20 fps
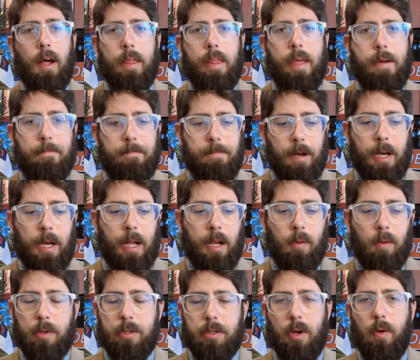that
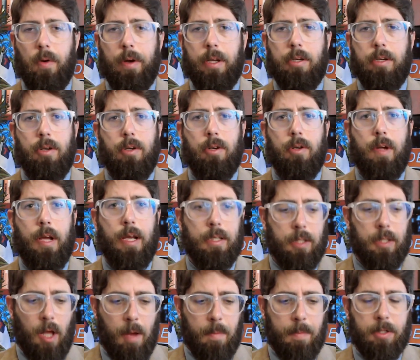funding was going to
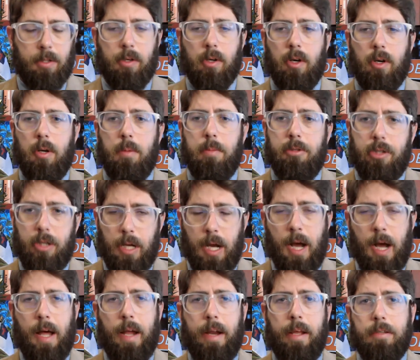Islamist groups,
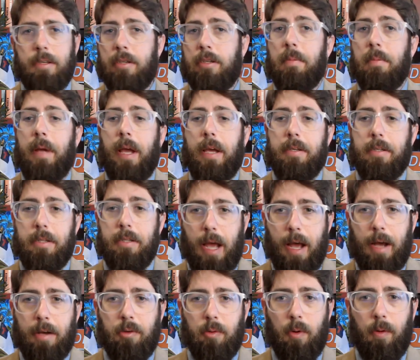jihadists, in some cases
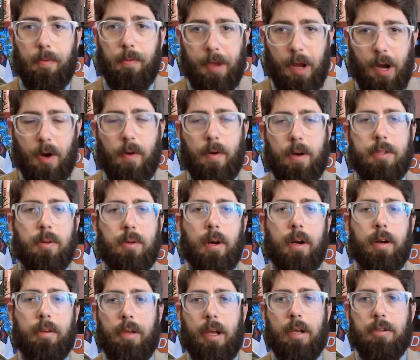actual terrorist
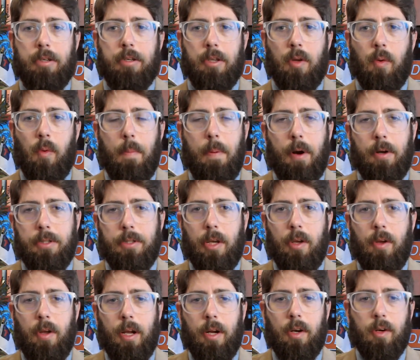organizations that were
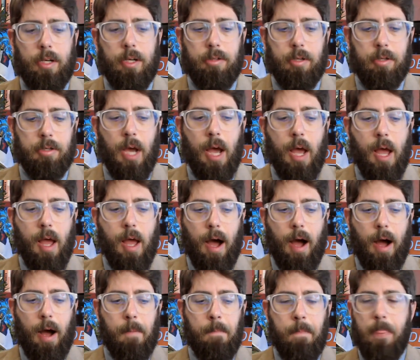persecuting Christians.
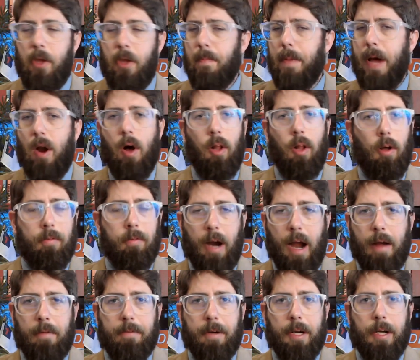You've been all over
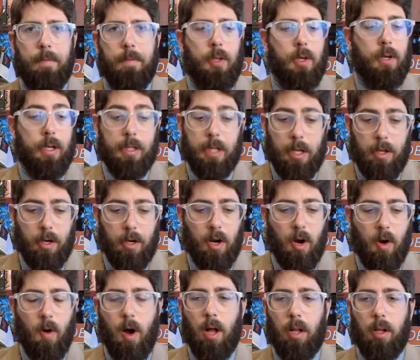Africa. You continue to
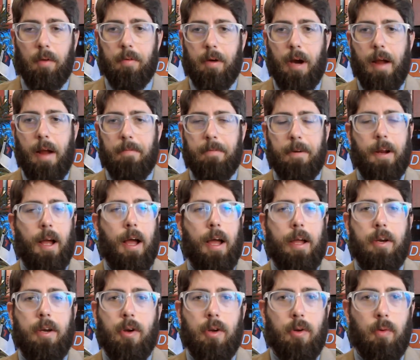go all over Africa. I
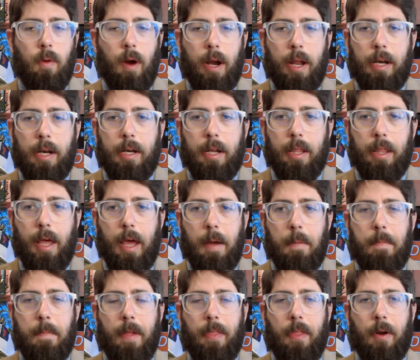know you run into them, and there are